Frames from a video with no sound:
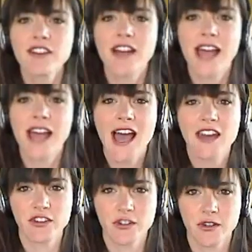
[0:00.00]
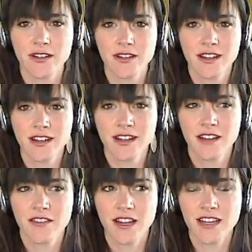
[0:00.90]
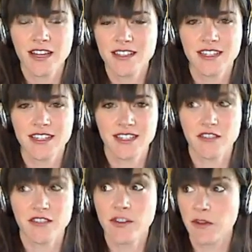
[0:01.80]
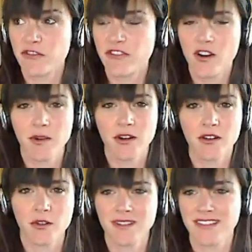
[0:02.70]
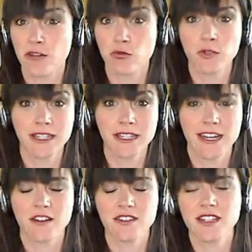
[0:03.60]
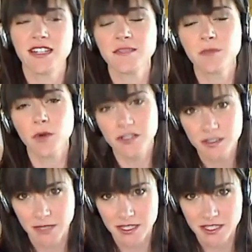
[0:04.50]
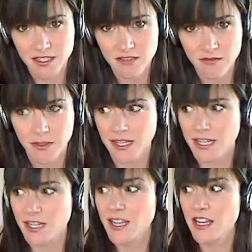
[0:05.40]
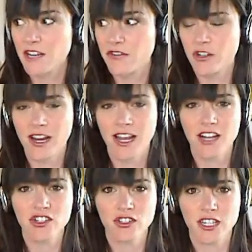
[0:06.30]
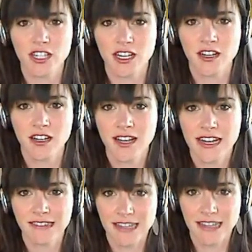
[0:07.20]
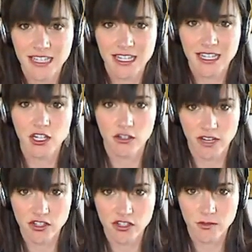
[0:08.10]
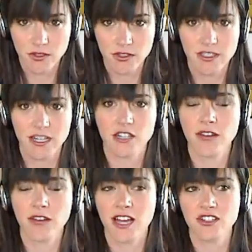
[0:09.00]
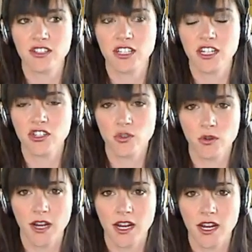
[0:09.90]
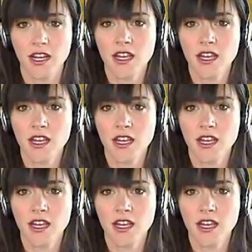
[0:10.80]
had a fruit in season from a farmer who like really cares. And it's more expensive, but like if you're actually liking your vegetables and you actually enjoy